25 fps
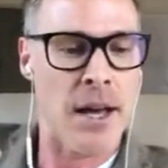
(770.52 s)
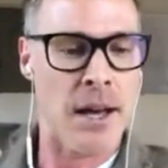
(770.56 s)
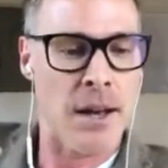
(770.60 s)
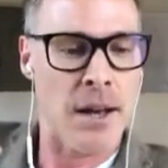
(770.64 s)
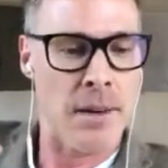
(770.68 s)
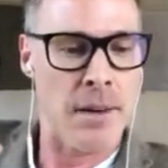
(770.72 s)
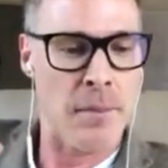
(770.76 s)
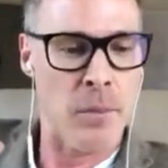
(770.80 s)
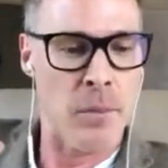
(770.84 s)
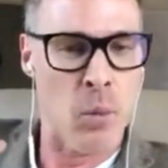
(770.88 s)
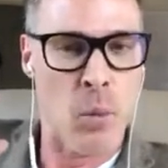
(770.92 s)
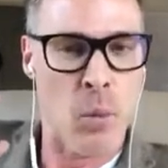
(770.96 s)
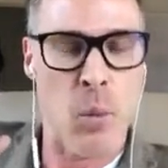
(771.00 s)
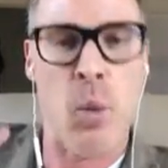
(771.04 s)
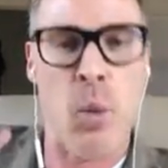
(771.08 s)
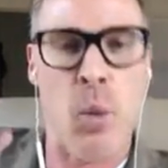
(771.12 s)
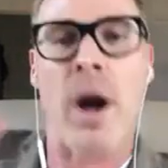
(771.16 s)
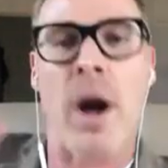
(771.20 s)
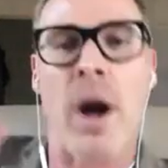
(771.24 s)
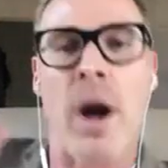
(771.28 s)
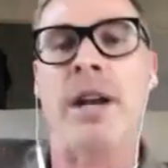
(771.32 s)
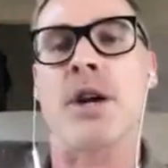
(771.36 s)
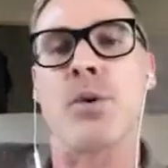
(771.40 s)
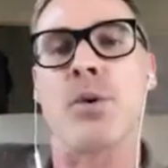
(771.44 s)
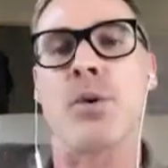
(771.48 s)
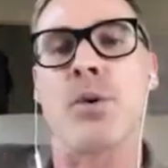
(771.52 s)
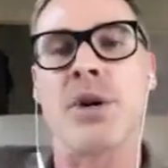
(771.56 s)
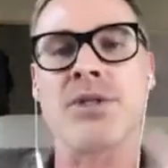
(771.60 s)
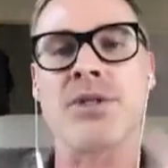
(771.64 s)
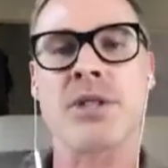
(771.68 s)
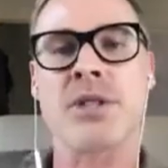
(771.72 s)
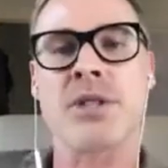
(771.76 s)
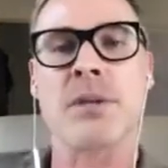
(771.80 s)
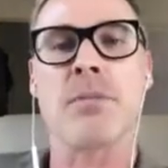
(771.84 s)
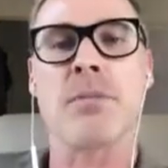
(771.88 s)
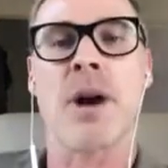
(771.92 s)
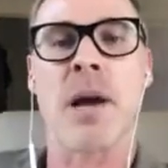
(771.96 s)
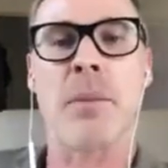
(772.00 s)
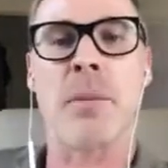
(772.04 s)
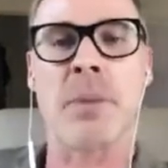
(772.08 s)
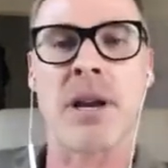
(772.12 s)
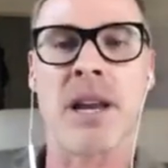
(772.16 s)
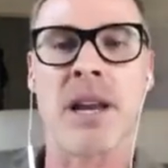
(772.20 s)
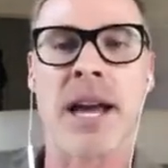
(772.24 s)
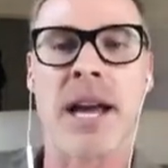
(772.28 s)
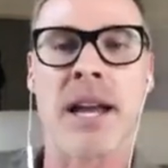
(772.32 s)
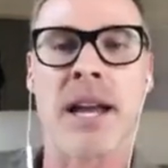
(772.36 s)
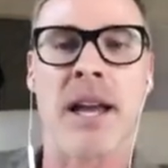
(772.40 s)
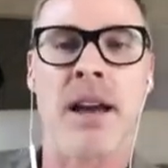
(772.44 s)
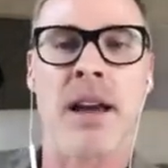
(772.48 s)
One question might be
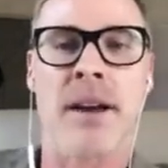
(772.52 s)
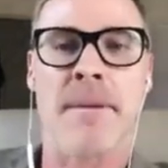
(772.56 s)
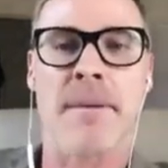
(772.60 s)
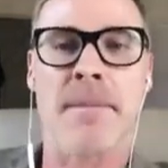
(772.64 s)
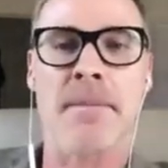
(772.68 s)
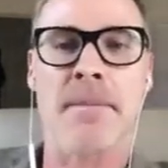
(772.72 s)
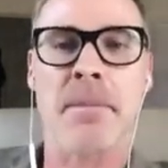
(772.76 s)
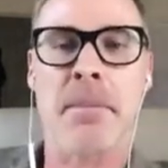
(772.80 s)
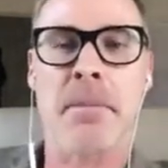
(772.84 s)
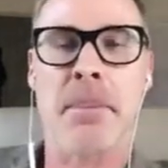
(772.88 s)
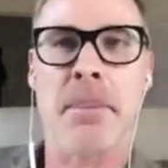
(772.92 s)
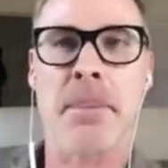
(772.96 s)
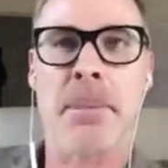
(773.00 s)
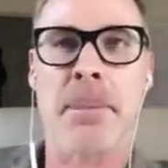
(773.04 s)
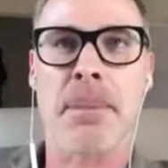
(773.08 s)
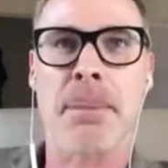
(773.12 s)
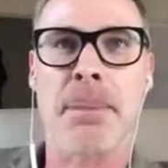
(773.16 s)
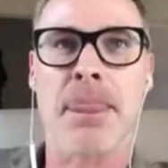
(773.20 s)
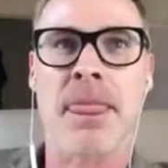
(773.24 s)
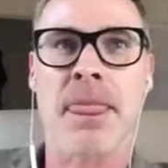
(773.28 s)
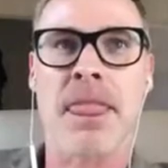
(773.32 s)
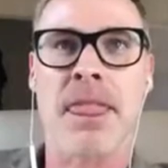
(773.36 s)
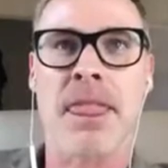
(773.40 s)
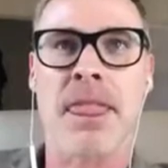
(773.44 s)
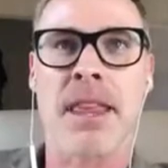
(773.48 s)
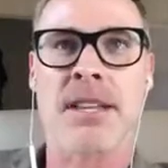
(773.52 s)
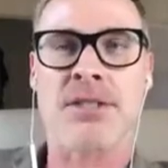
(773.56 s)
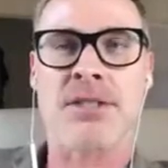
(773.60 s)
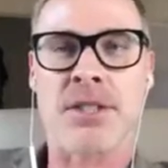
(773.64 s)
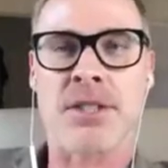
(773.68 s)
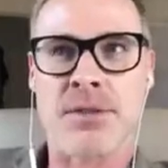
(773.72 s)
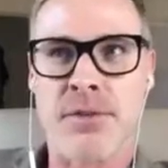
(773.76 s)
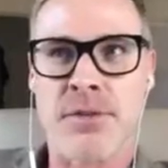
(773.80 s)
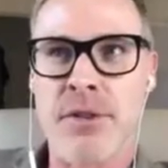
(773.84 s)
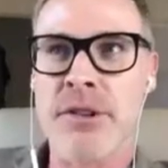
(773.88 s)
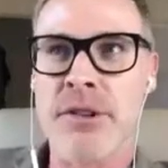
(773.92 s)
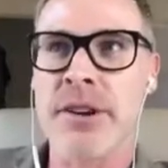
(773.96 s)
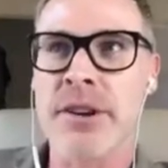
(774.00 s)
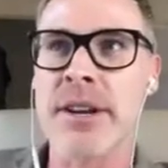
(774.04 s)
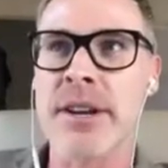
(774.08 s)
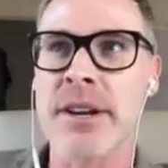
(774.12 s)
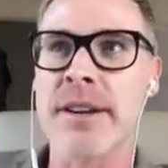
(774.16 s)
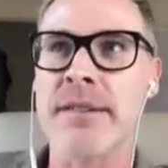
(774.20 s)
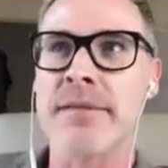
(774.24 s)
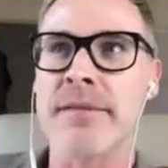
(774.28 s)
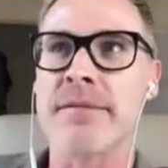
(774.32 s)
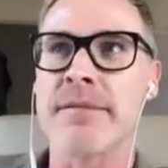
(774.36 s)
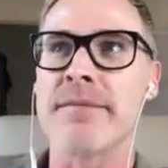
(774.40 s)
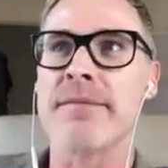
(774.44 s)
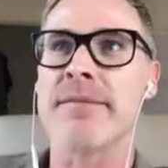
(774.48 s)
like, it's just
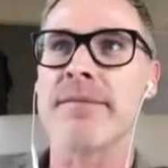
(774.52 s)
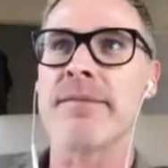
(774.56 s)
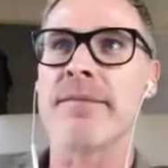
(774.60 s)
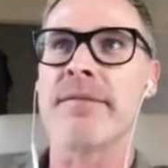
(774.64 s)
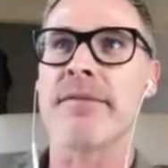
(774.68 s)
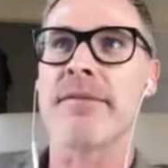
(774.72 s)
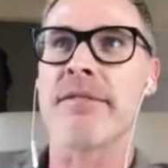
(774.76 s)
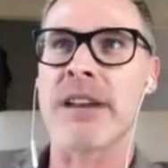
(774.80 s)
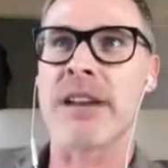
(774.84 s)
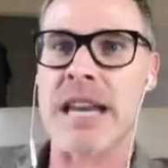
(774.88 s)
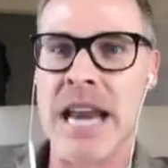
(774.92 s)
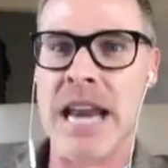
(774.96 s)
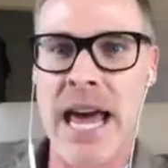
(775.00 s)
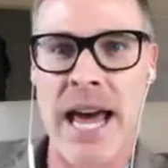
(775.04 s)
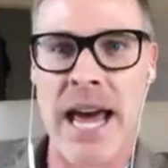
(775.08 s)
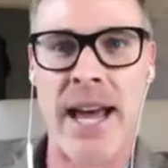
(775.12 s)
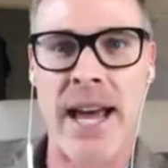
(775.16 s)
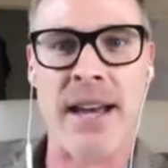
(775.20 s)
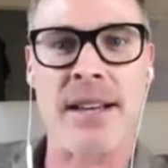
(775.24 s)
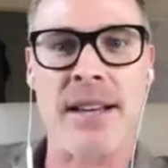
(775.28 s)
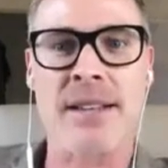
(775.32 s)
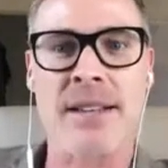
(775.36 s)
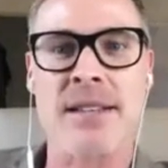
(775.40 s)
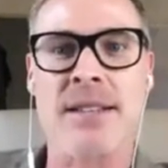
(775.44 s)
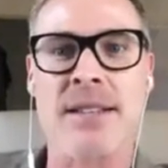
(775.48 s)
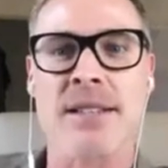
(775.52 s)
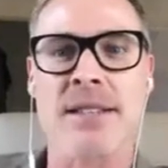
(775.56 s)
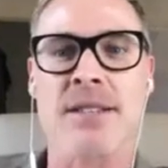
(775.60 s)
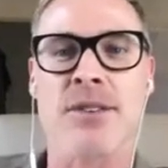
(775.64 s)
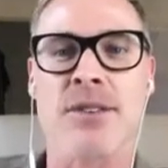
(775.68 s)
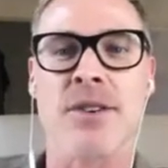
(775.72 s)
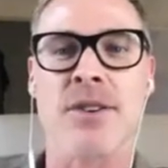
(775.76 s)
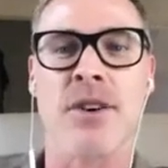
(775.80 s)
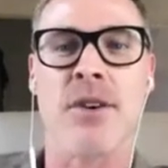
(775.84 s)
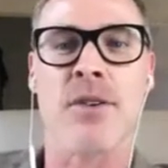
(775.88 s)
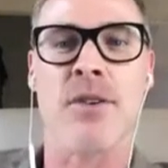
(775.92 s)
very relaxed.